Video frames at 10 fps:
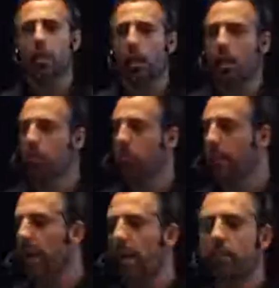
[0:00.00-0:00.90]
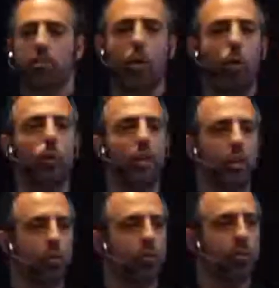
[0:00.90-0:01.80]
And with that, all the
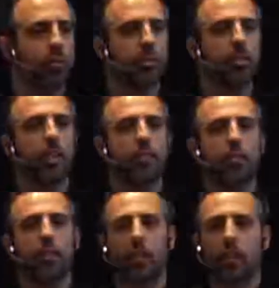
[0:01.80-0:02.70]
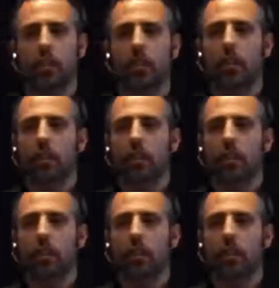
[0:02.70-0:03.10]
users that are